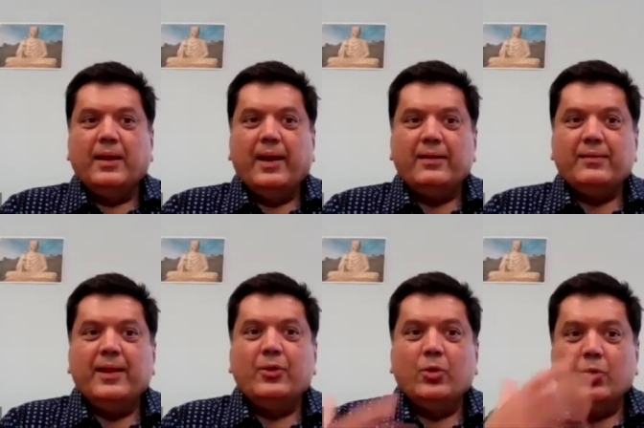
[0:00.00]
the next
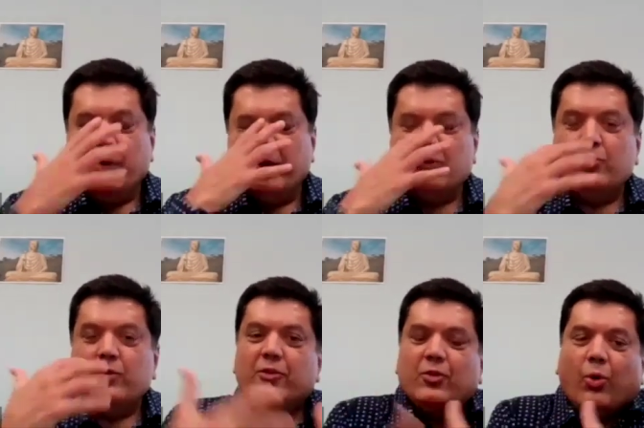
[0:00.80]
thing to do is
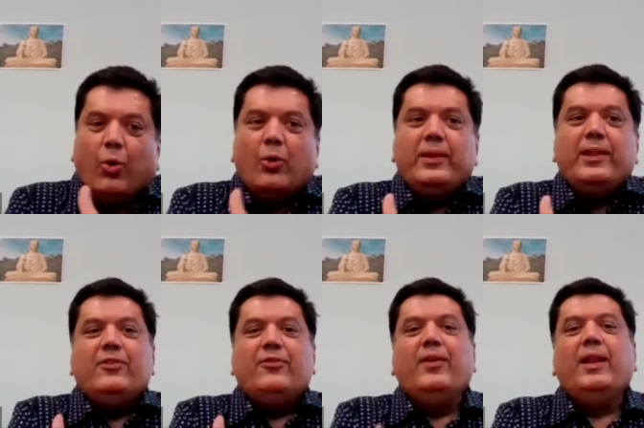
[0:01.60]
to just hold
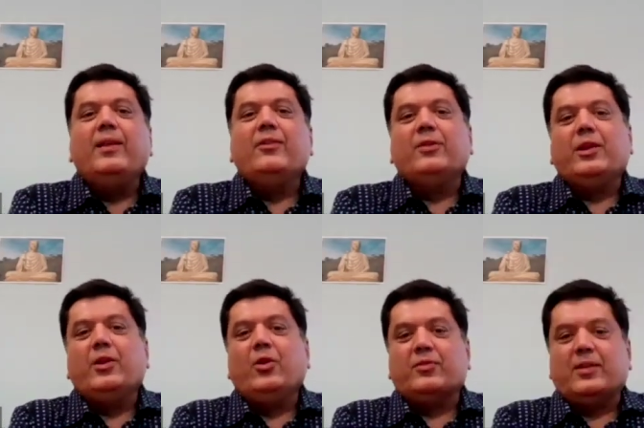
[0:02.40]
these feelings within
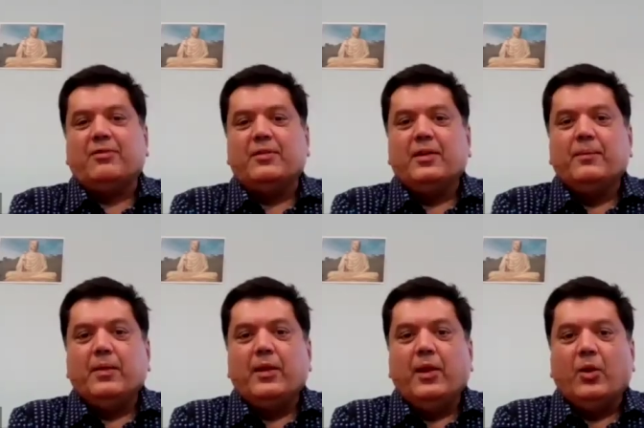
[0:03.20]
yourself,
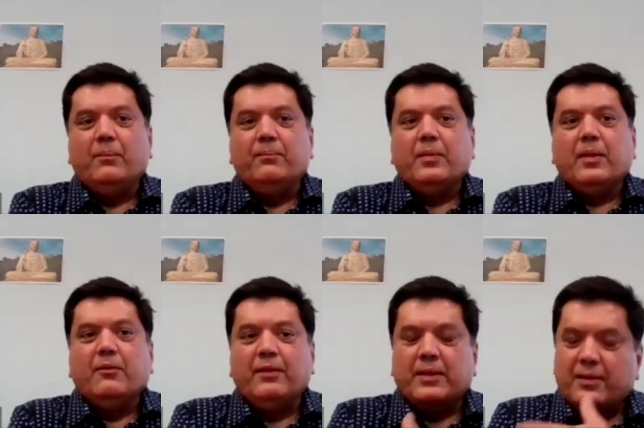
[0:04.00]
you know
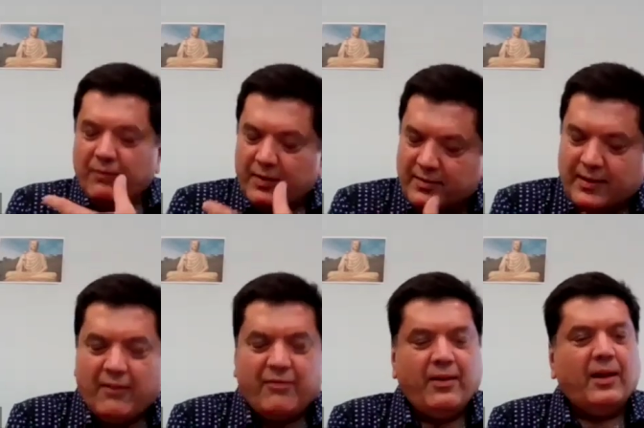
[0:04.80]
with
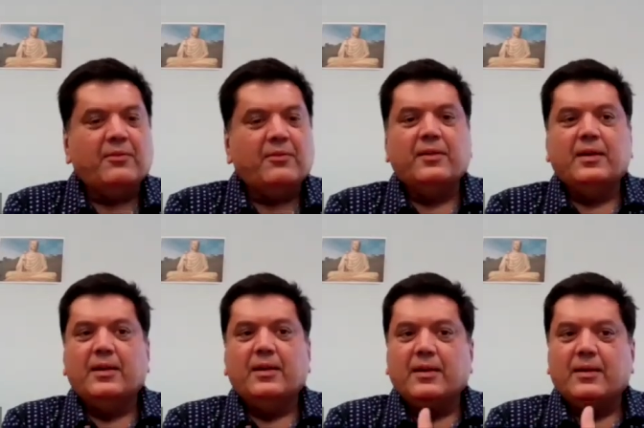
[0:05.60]
self-love,
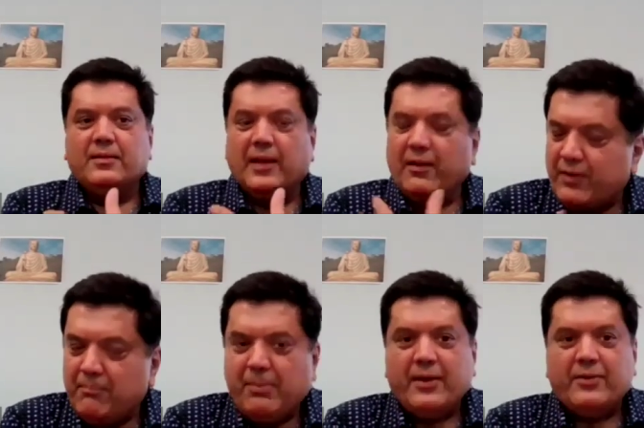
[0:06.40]

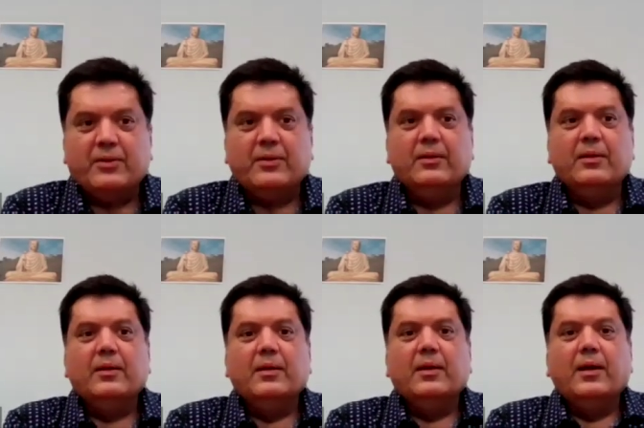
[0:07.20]
self-compassion.
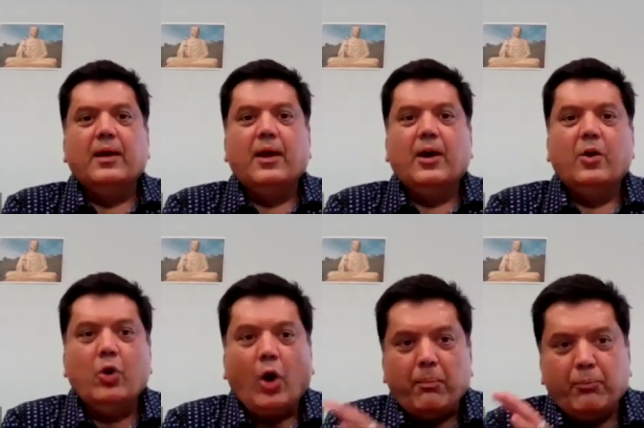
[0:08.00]

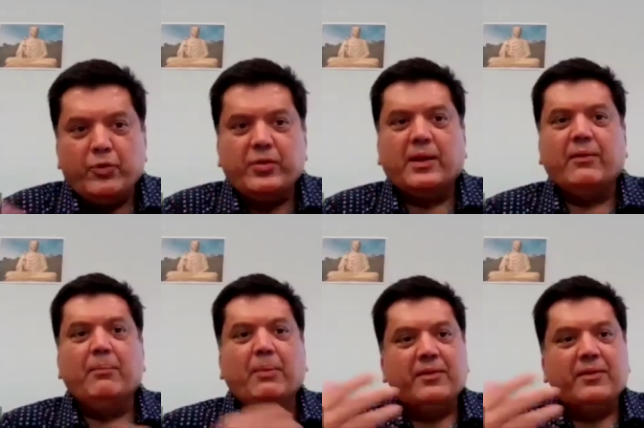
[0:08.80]
Not push it
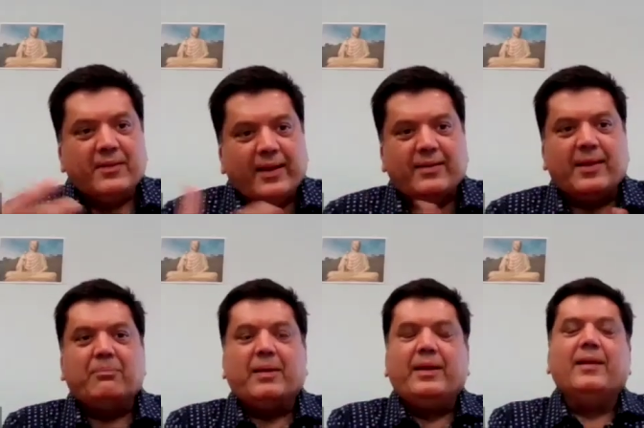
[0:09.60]
away, but just
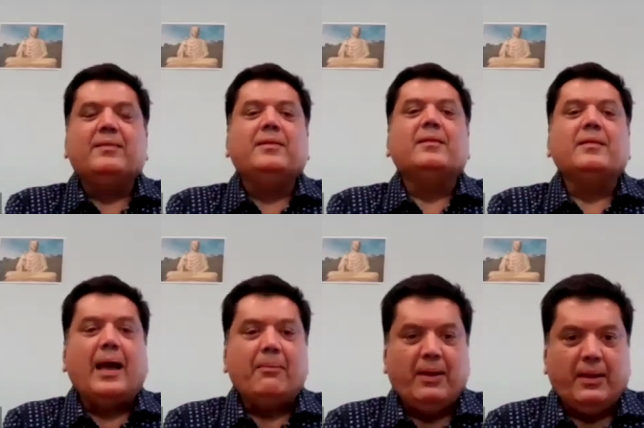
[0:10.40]
accept that yes, this
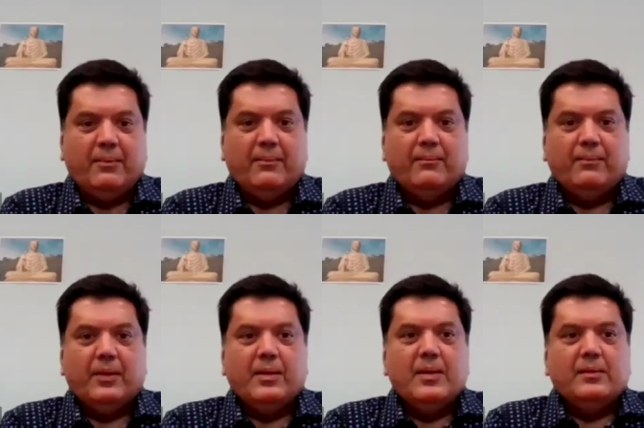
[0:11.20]
is happening.
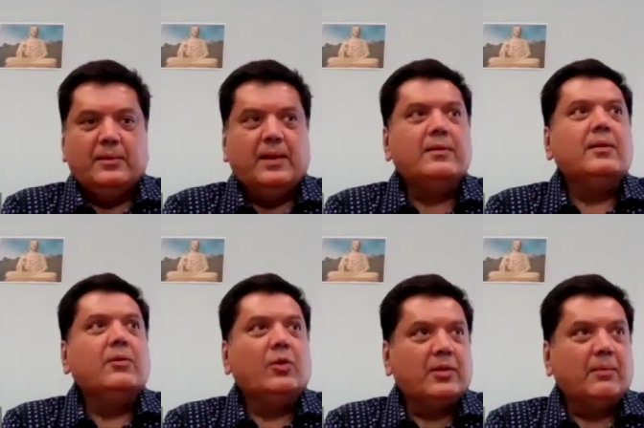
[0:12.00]

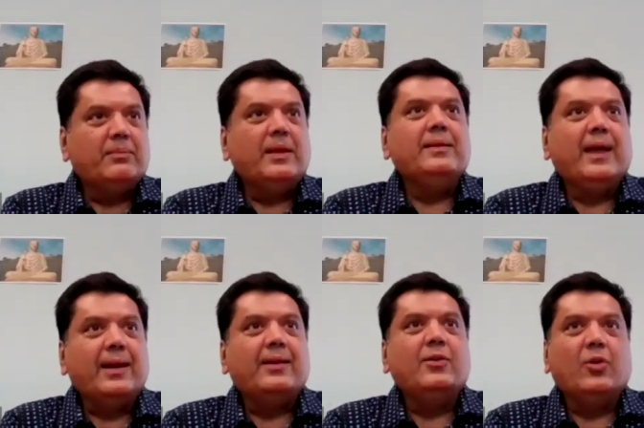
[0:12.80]
This was something
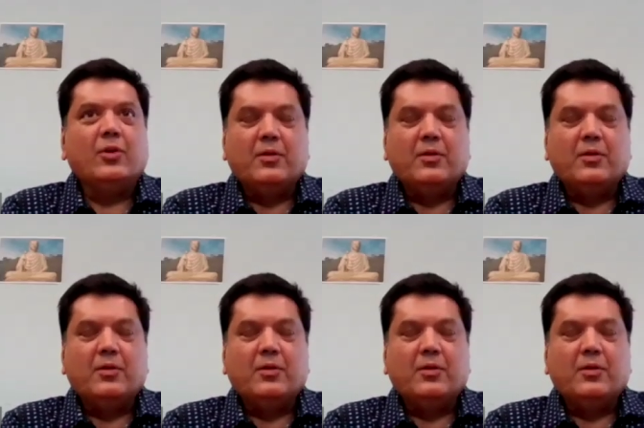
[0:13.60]
that